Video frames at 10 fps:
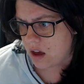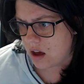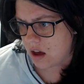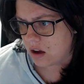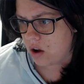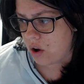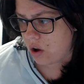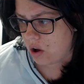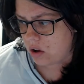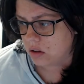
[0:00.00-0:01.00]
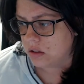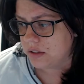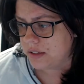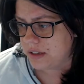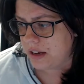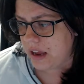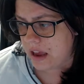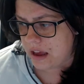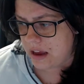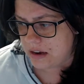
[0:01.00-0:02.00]
called
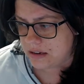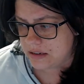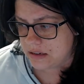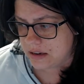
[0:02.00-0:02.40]
and